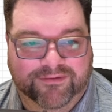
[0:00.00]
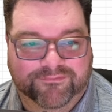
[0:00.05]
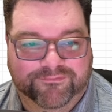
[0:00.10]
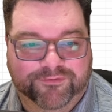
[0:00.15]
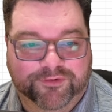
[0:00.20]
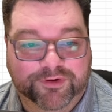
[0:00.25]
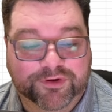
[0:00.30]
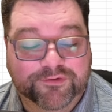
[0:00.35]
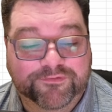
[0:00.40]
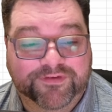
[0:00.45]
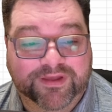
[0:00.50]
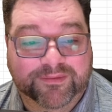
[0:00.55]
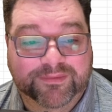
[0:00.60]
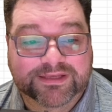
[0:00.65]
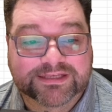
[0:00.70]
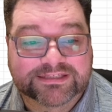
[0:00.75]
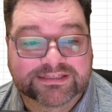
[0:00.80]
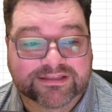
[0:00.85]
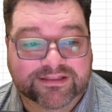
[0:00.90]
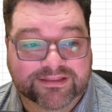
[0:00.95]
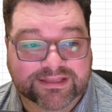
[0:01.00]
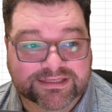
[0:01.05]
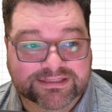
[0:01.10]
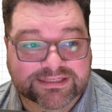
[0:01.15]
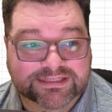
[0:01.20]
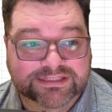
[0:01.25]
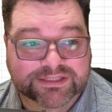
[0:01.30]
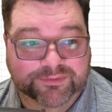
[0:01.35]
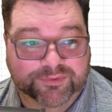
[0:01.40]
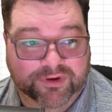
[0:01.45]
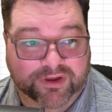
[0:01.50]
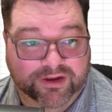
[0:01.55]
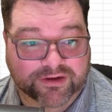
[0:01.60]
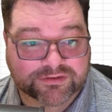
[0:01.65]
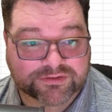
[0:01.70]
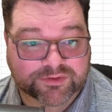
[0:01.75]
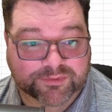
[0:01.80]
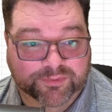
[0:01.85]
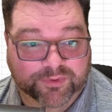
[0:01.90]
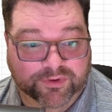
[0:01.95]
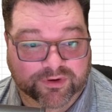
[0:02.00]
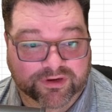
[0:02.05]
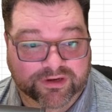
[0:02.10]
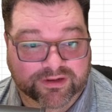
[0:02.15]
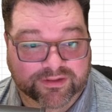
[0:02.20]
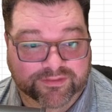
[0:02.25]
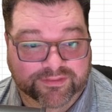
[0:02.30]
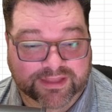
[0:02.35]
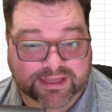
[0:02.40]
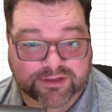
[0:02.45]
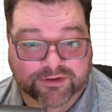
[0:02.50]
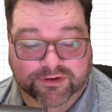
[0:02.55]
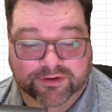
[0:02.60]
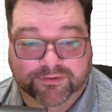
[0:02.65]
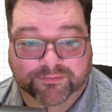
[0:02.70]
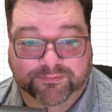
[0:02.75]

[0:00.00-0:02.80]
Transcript: For new families, this is the progress report that your